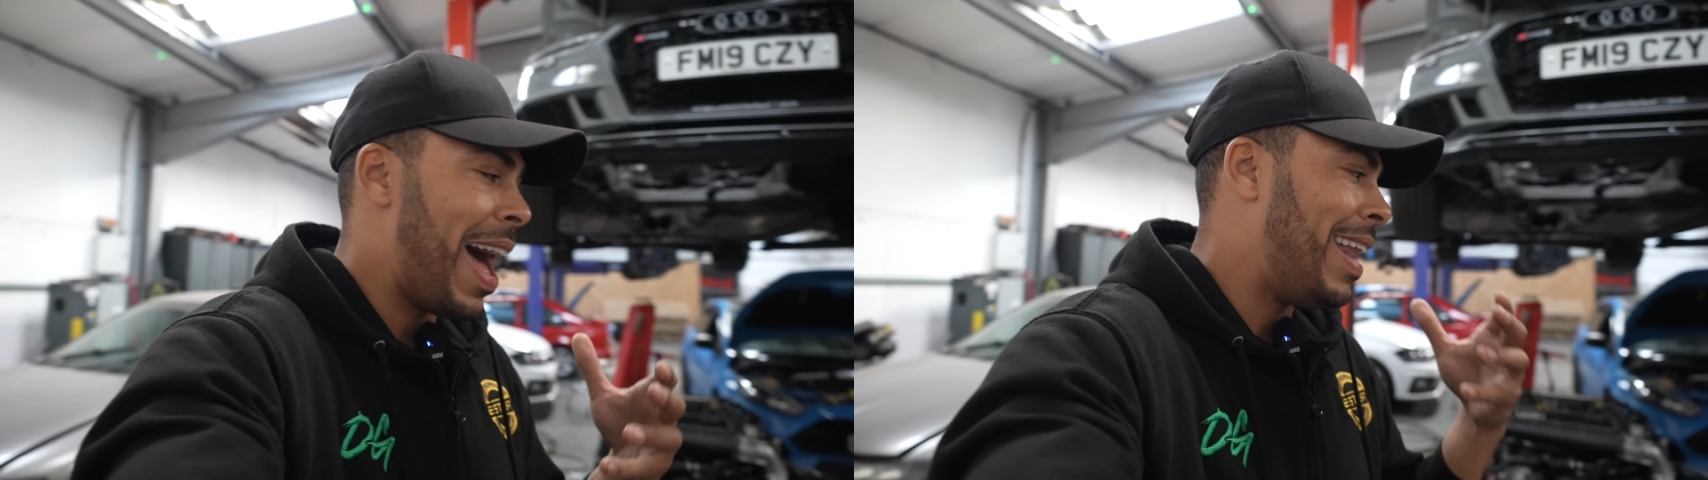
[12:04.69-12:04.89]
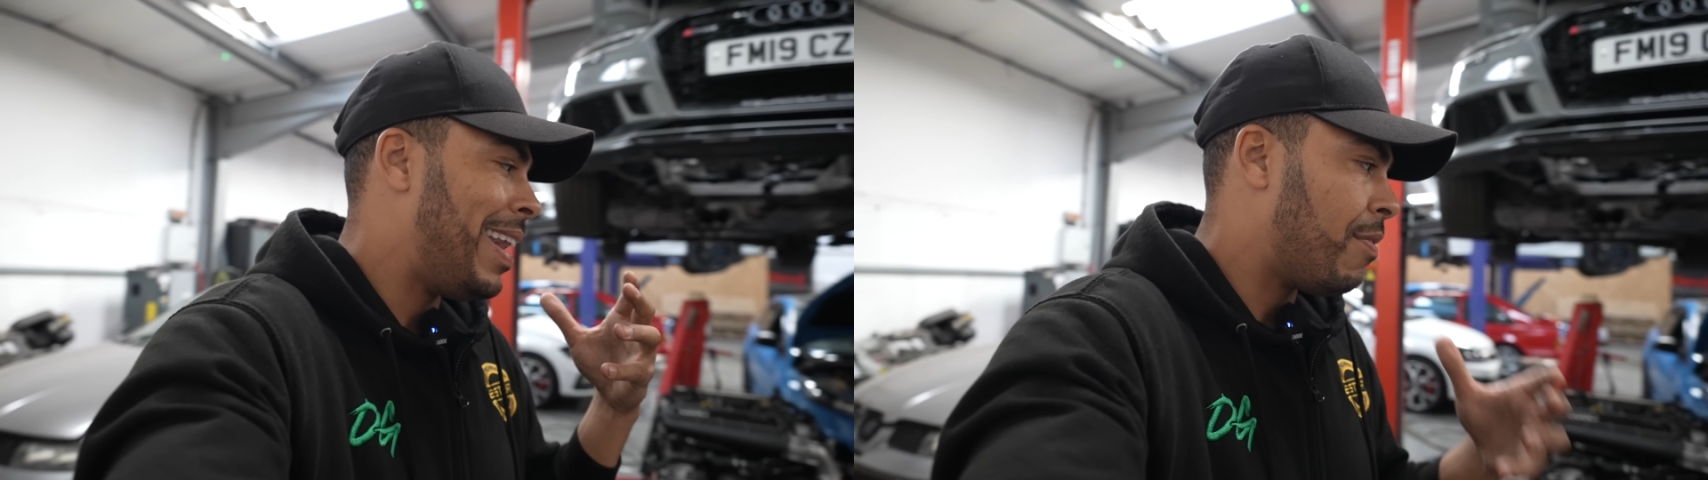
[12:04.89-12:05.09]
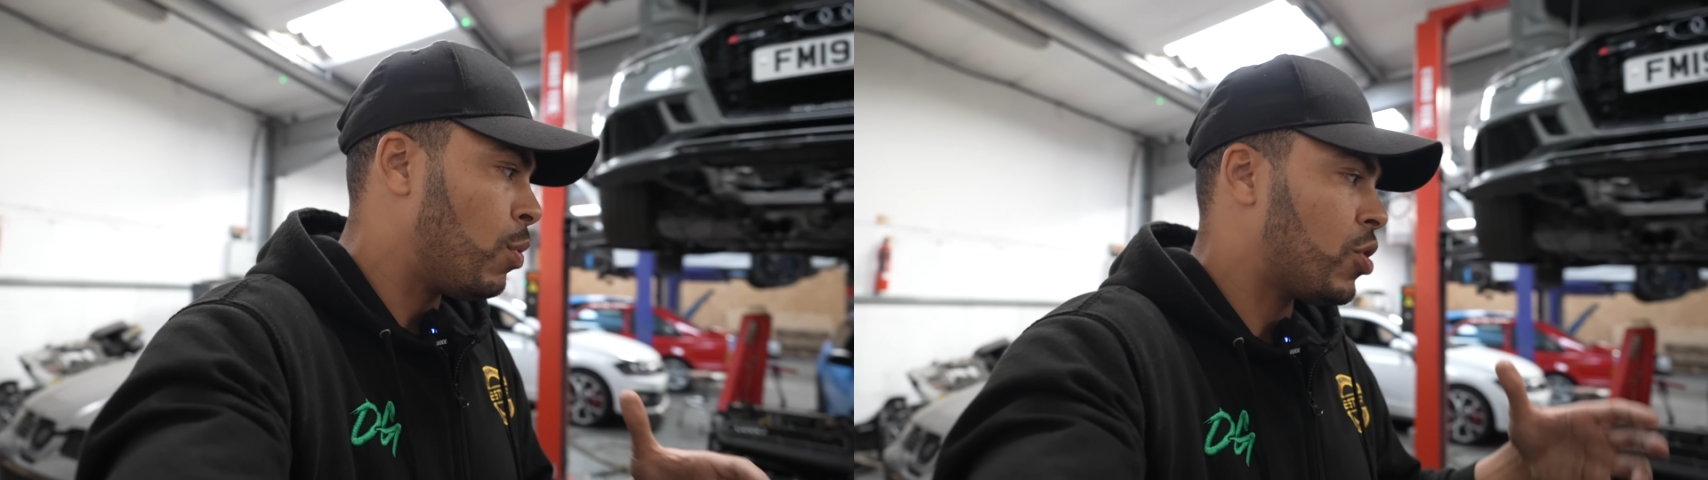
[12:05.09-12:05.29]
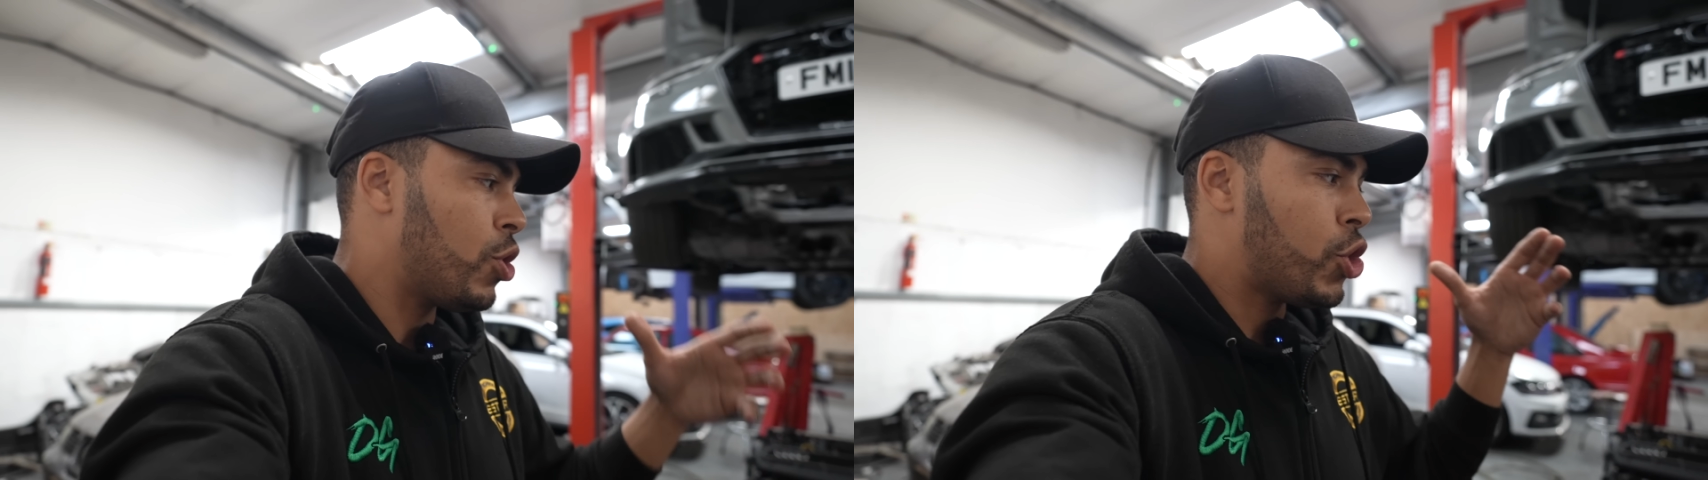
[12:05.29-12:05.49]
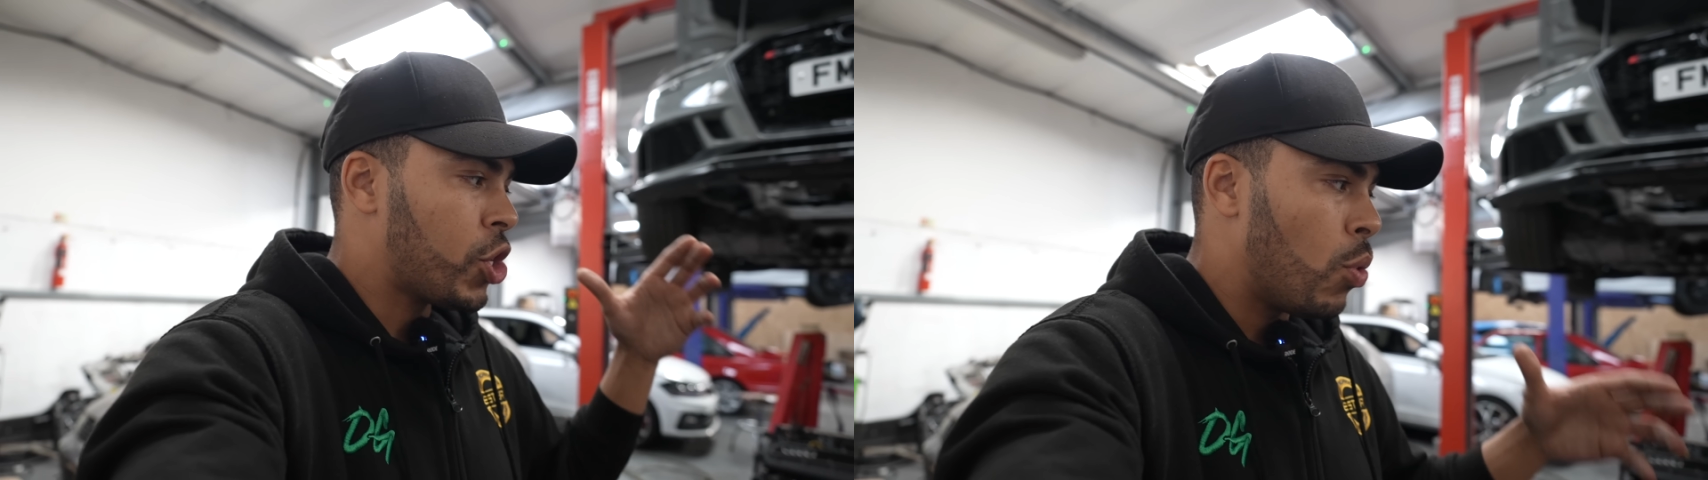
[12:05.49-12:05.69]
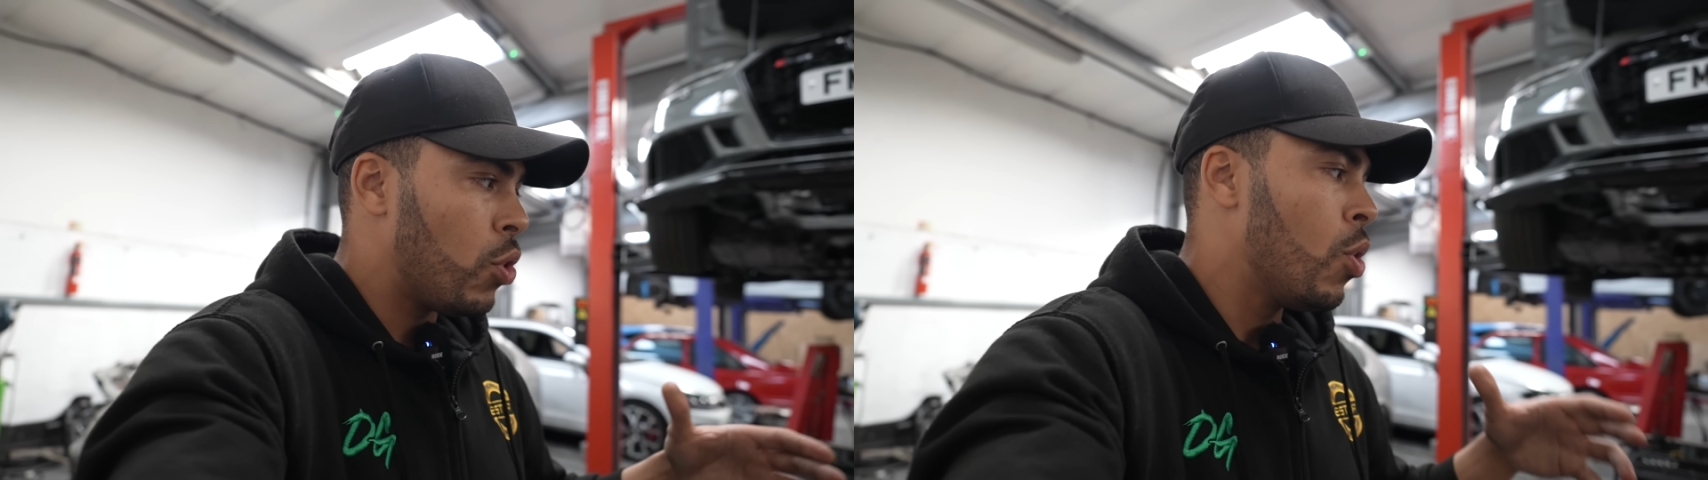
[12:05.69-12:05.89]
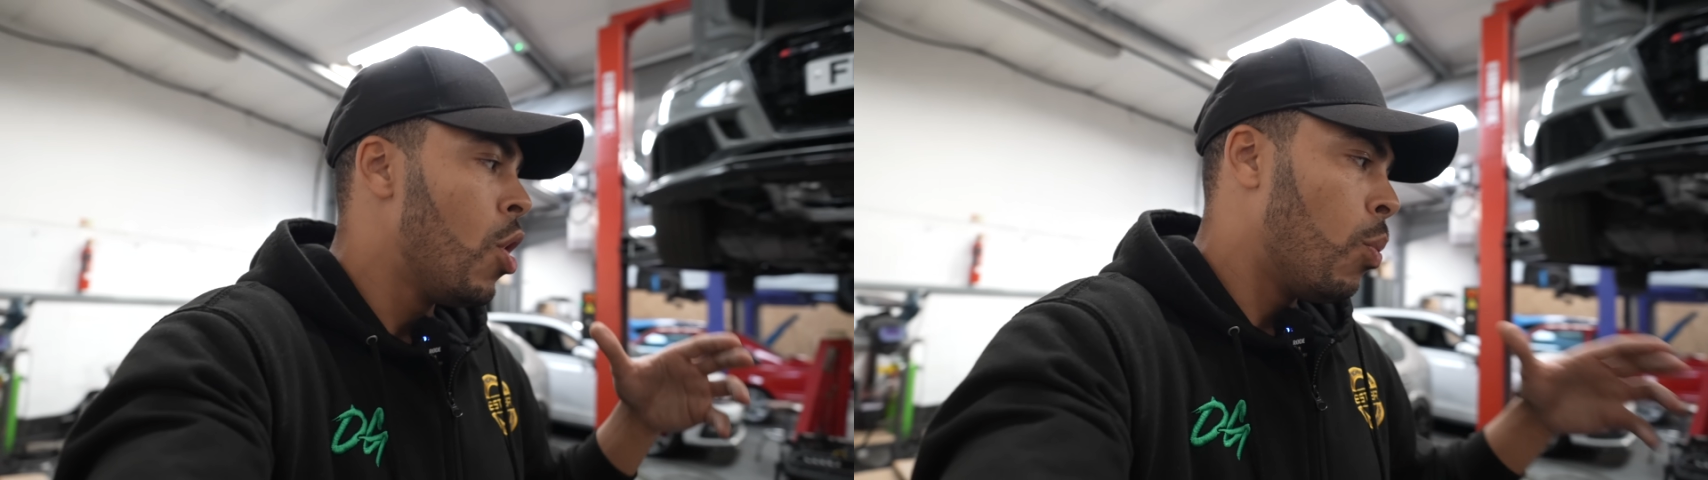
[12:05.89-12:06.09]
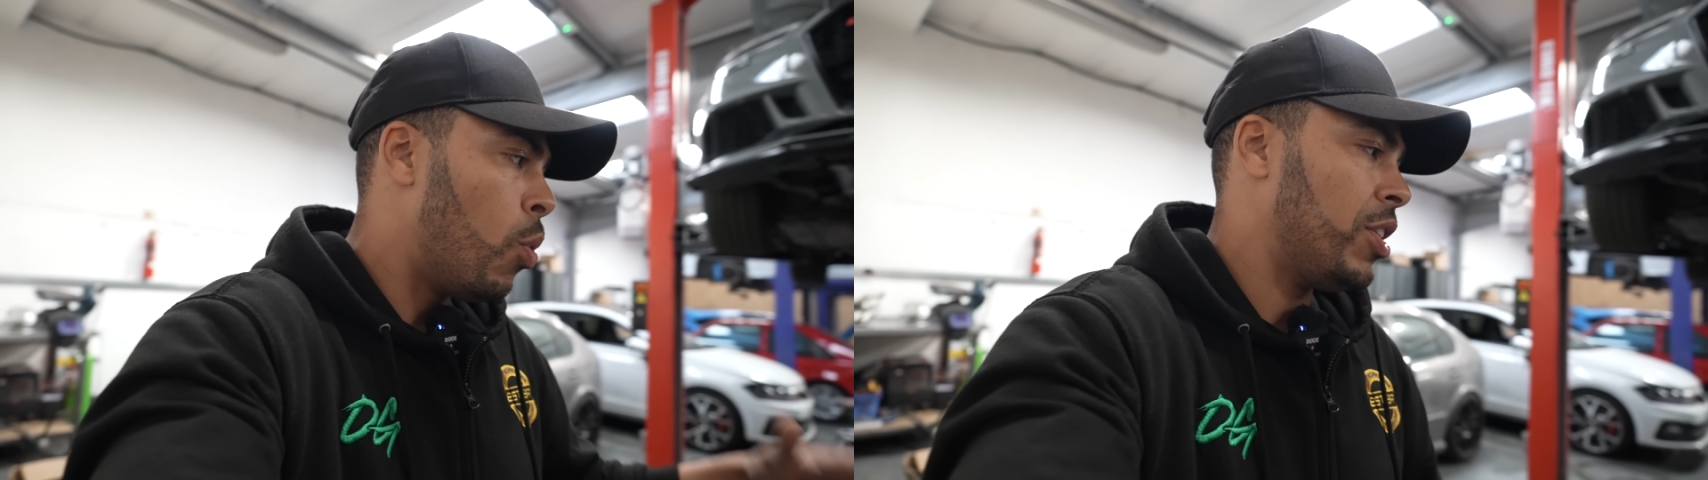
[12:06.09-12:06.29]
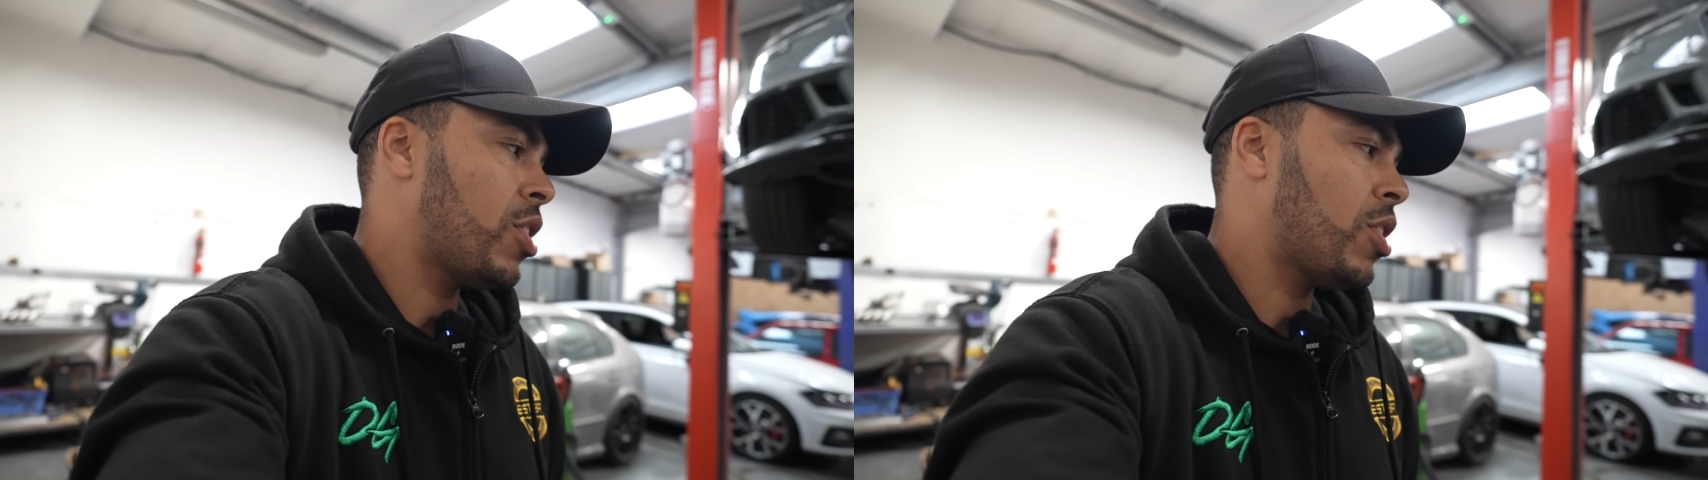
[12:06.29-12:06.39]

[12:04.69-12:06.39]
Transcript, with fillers: at a level to show you what is